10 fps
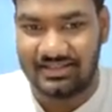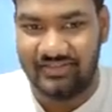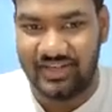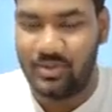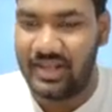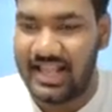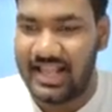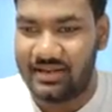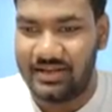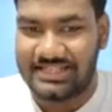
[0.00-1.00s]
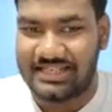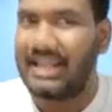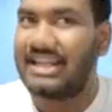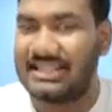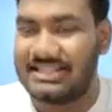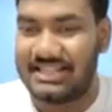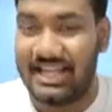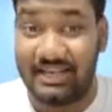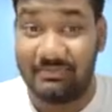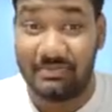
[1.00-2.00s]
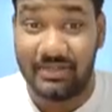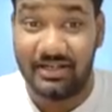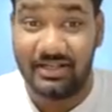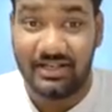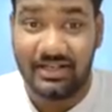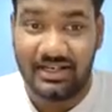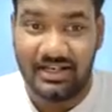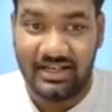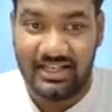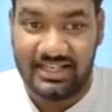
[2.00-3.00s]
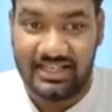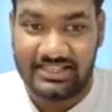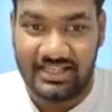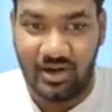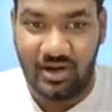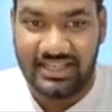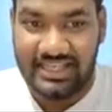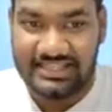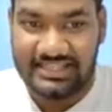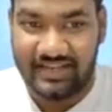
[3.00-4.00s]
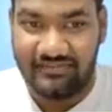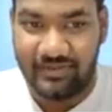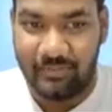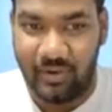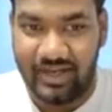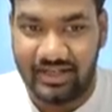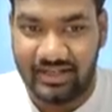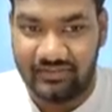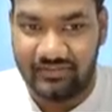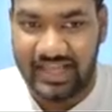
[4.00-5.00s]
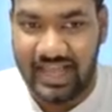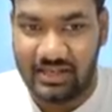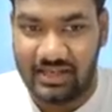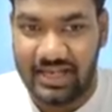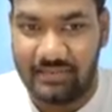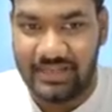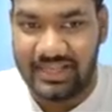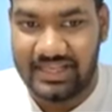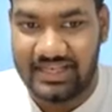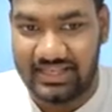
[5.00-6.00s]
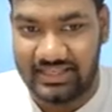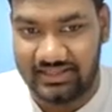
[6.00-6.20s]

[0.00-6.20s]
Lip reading: We do a calculation like this. I remember teaching you all at each and every point, we calculate PED.